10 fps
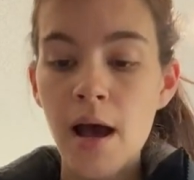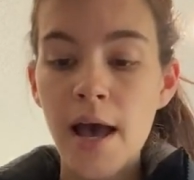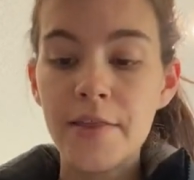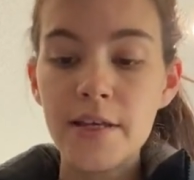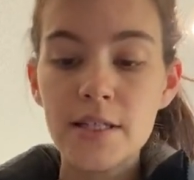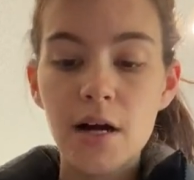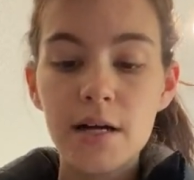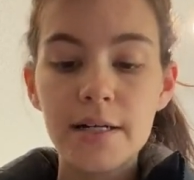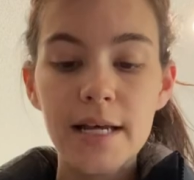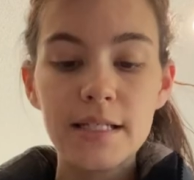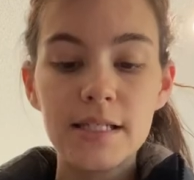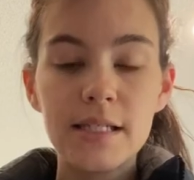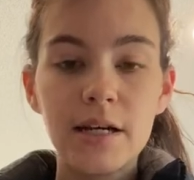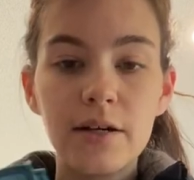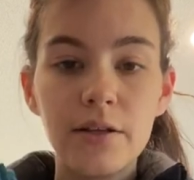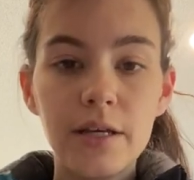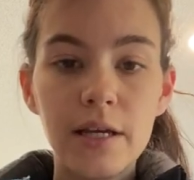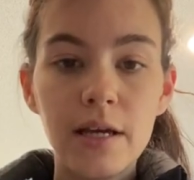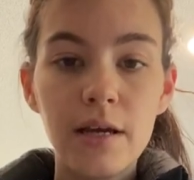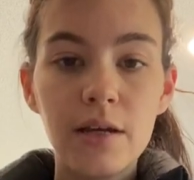These aren't
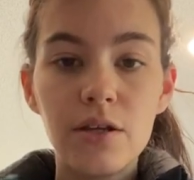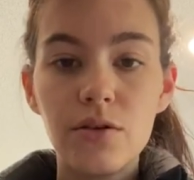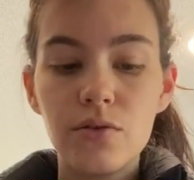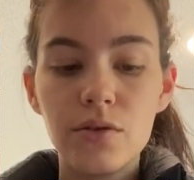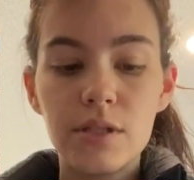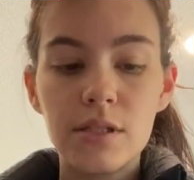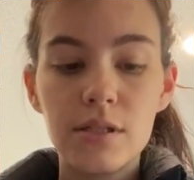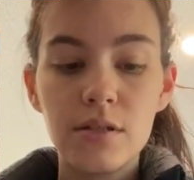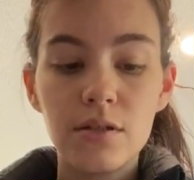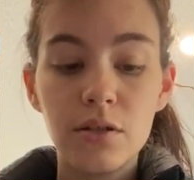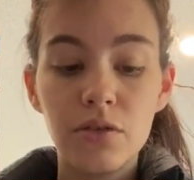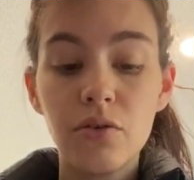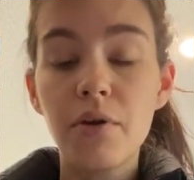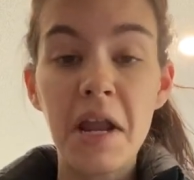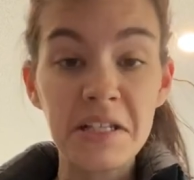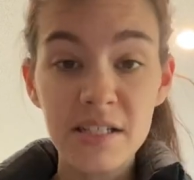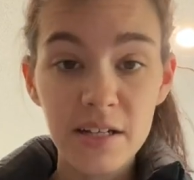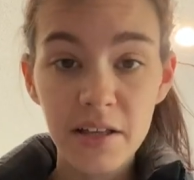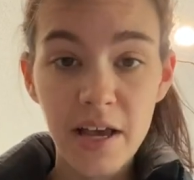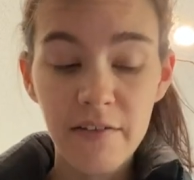necessarily used, you don't
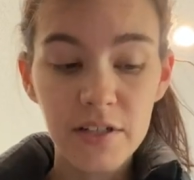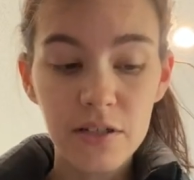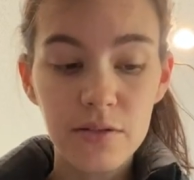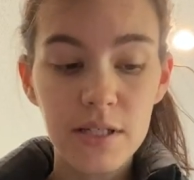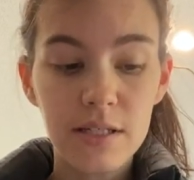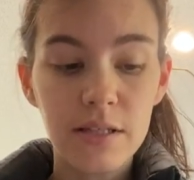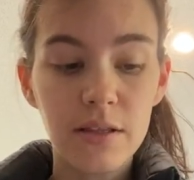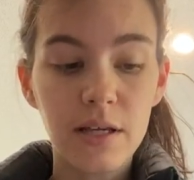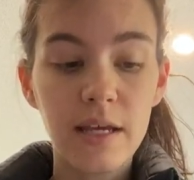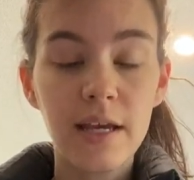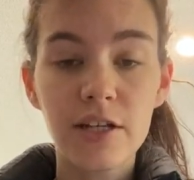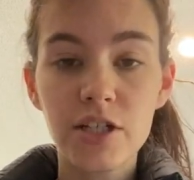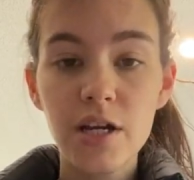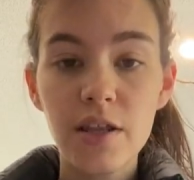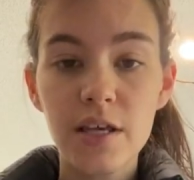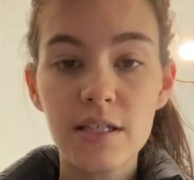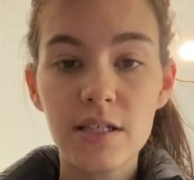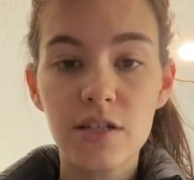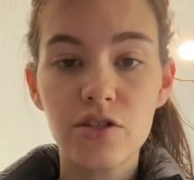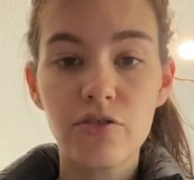necessarily have to use these in the kitchen. This
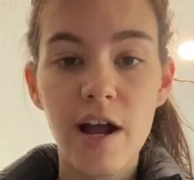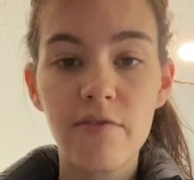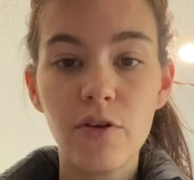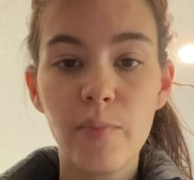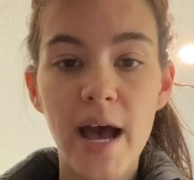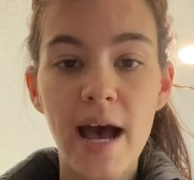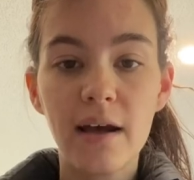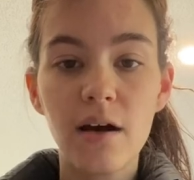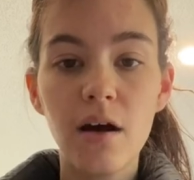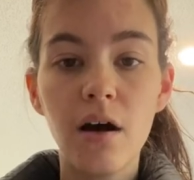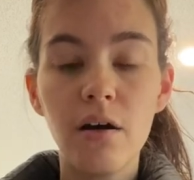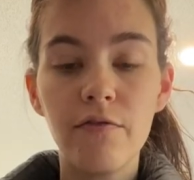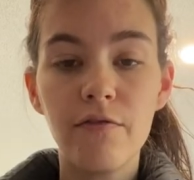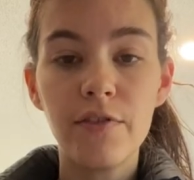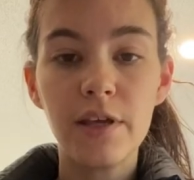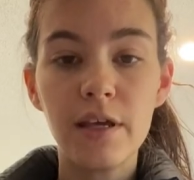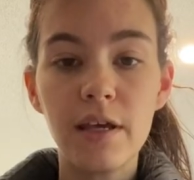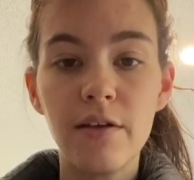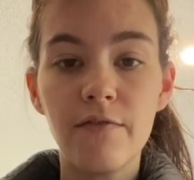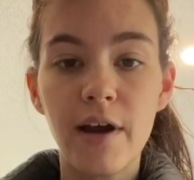is the travel pack of the
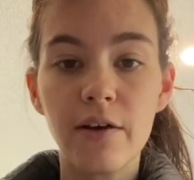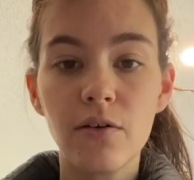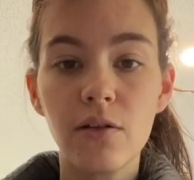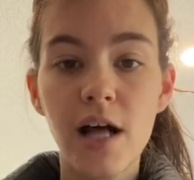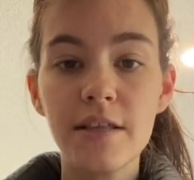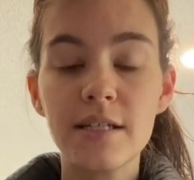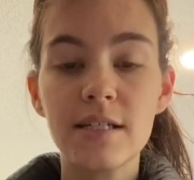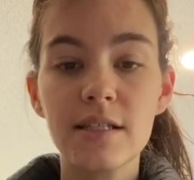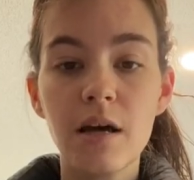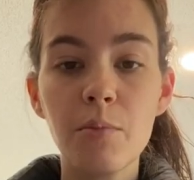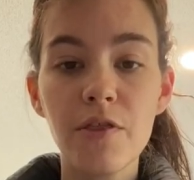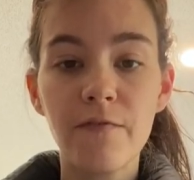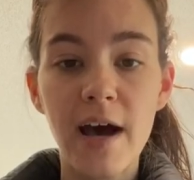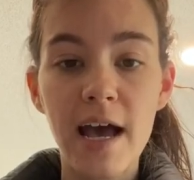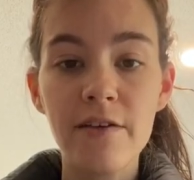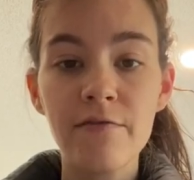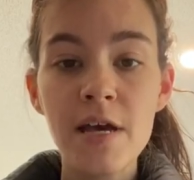Enviro cloths. It does come with 5.